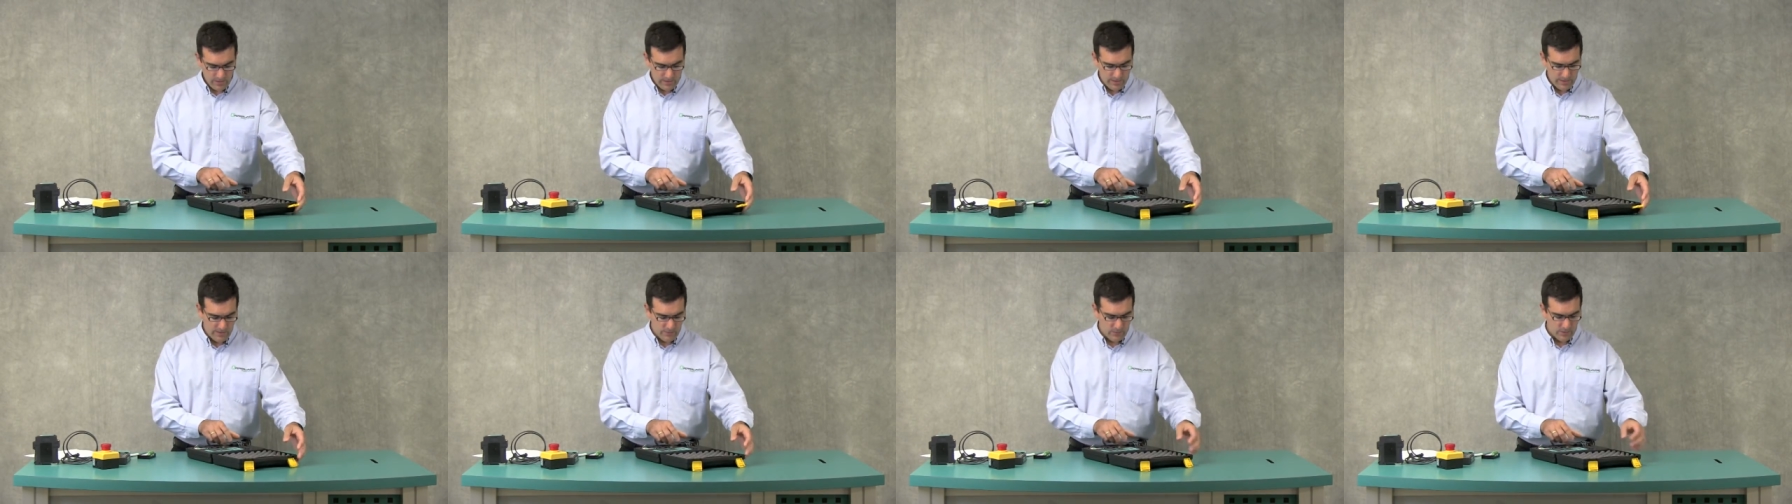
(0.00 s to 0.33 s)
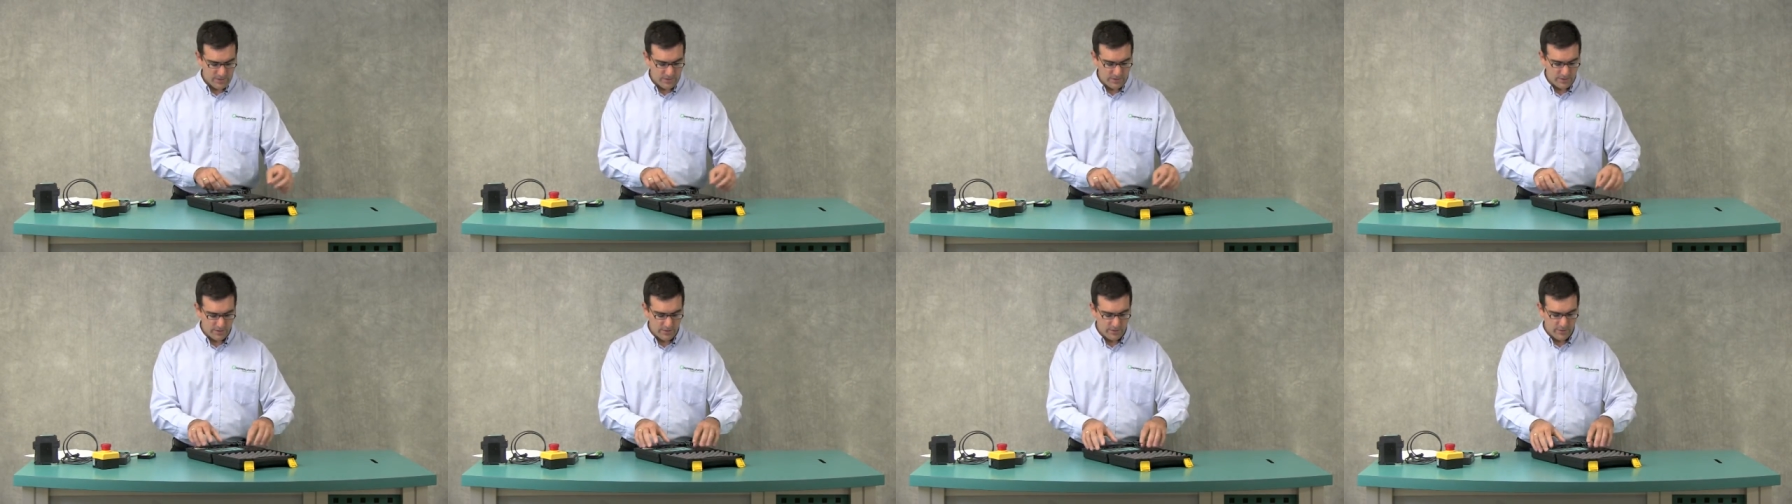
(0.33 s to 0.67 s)
And
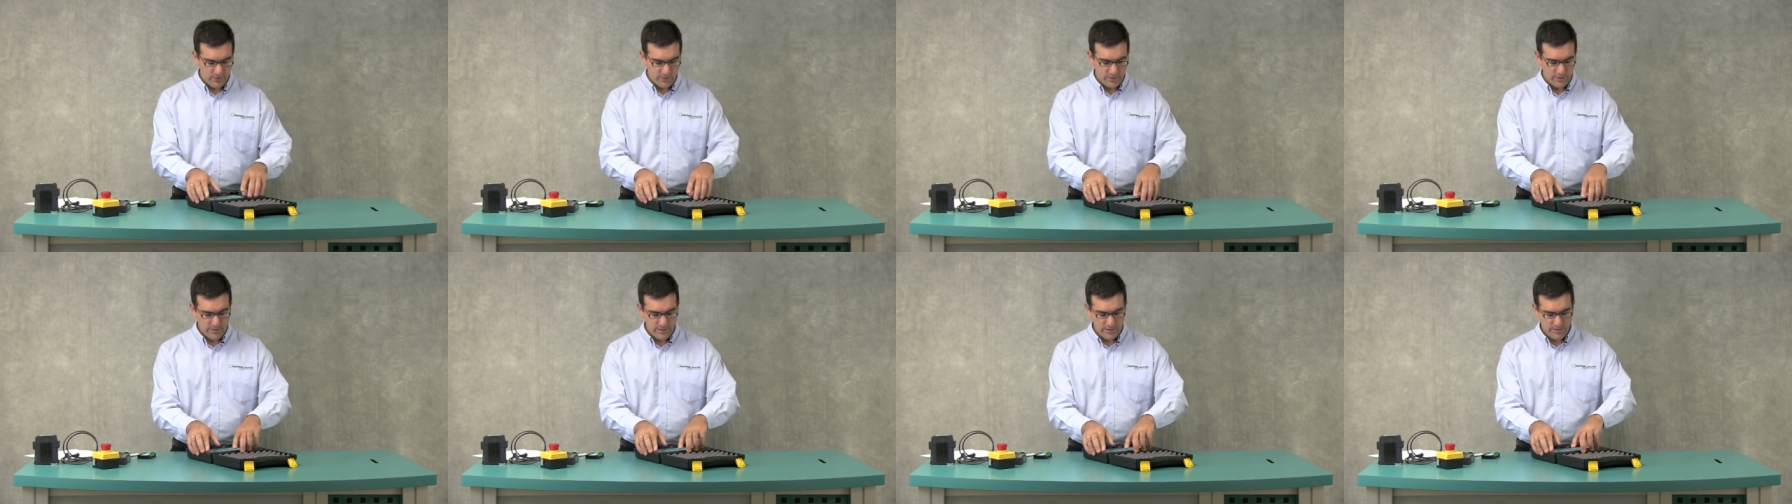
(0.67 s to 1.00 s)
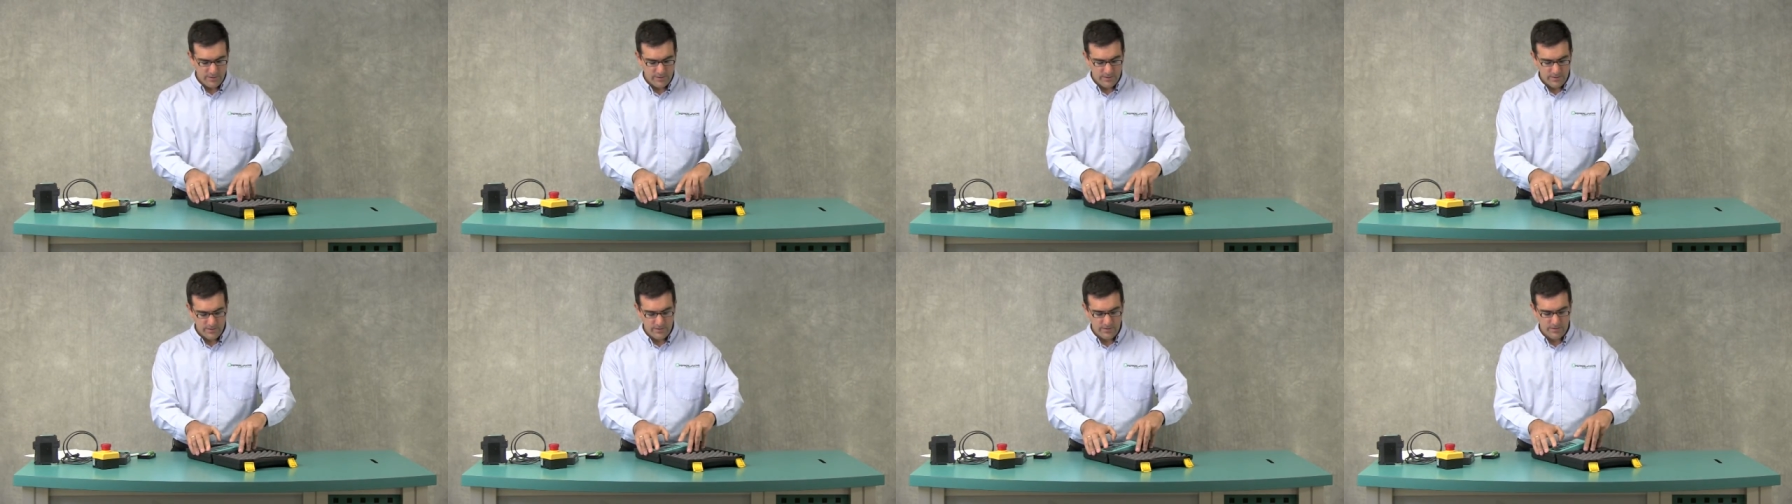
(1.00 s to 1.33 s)
what's
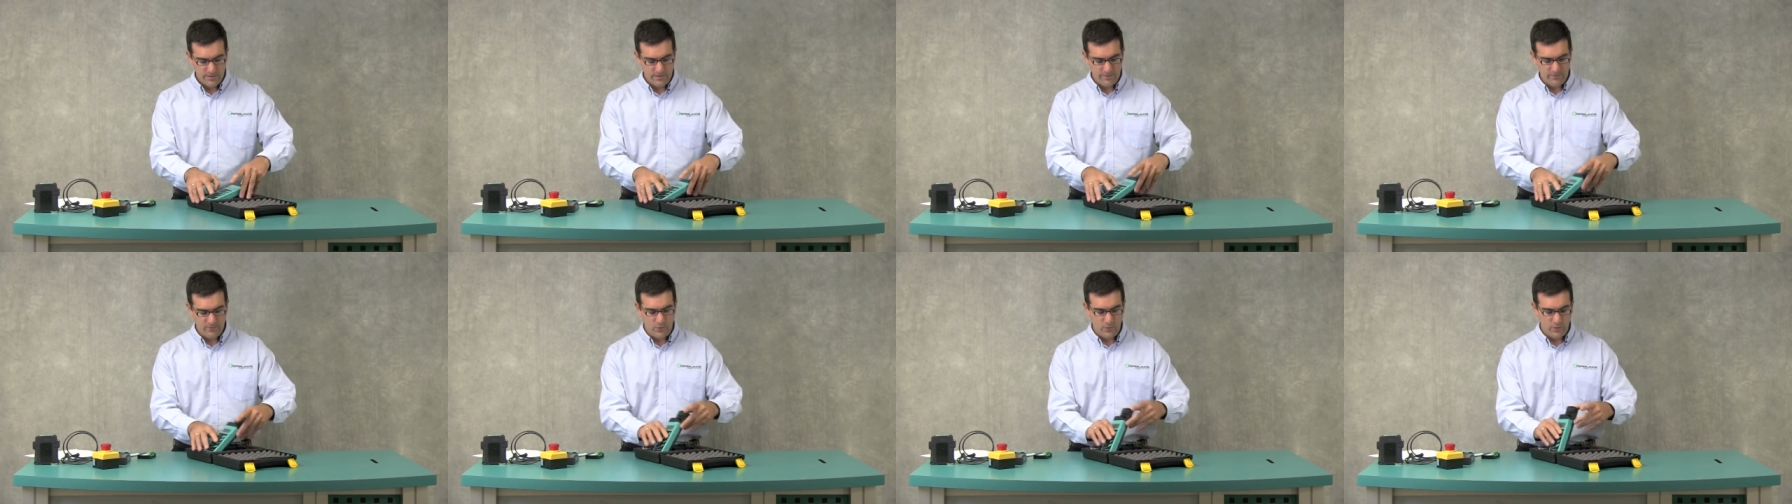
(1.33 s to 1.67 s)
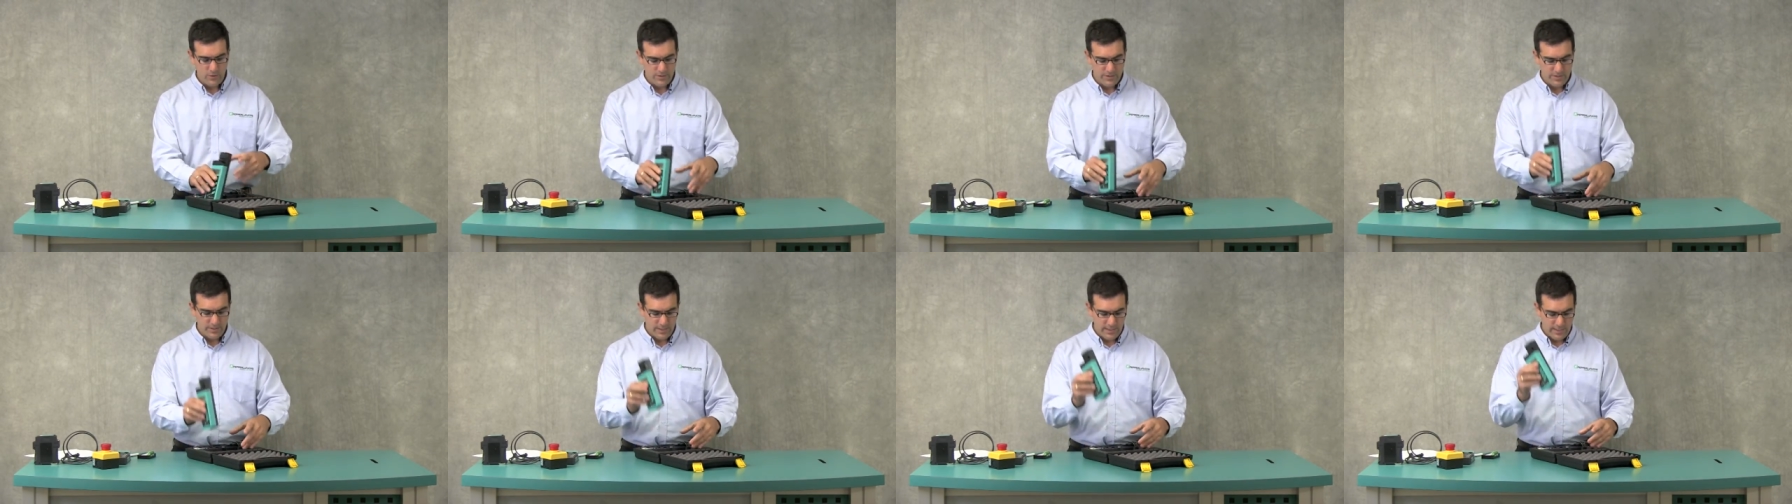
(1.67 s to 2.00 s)
included is, of
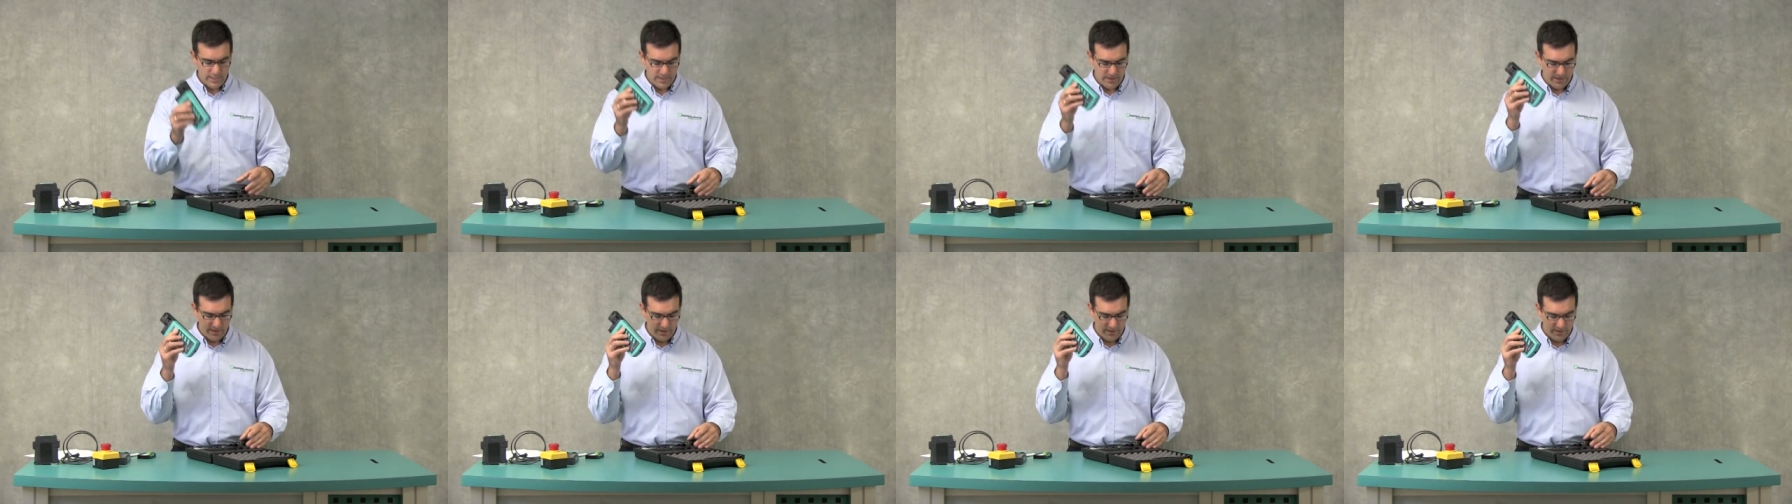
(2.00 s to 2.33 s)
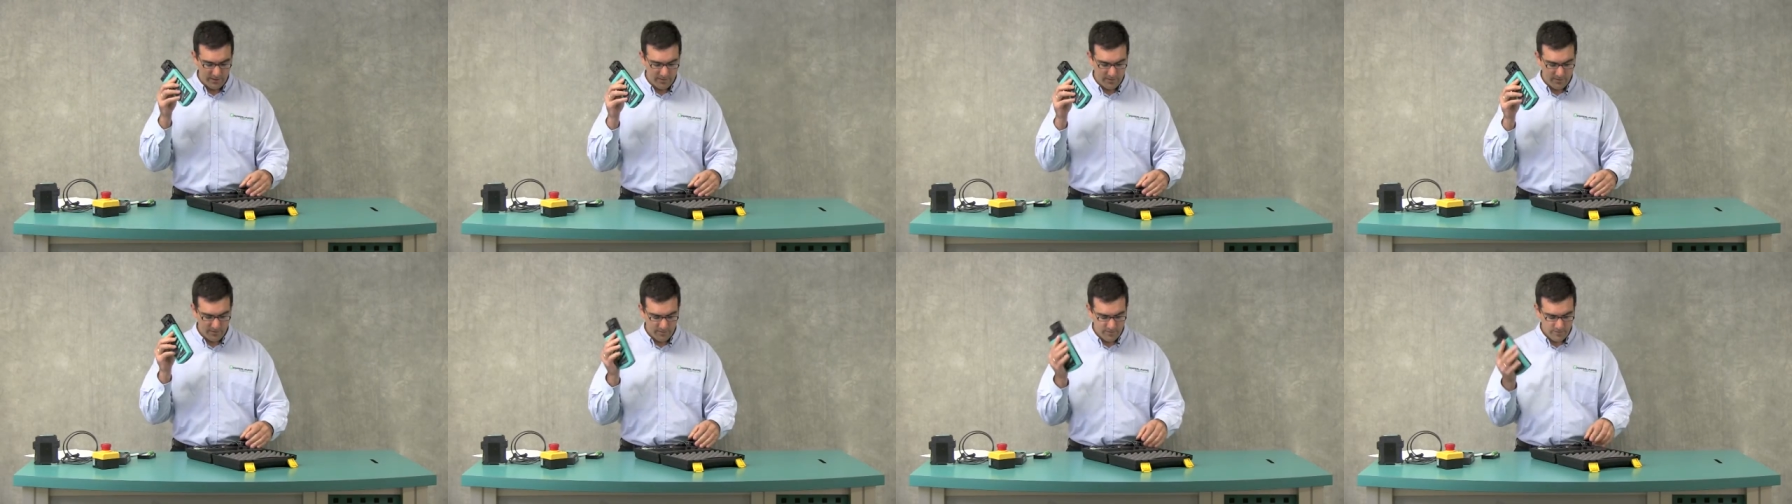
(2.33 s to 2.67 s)
course, the
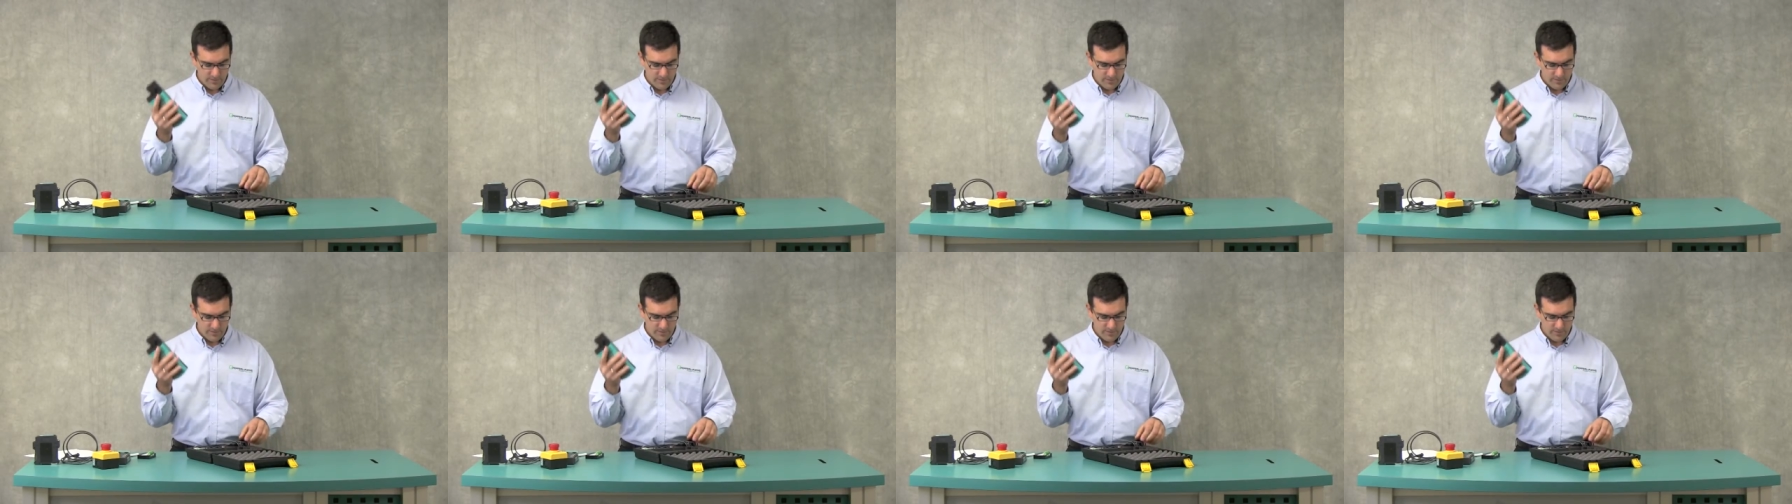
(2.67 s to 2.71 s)
handheld.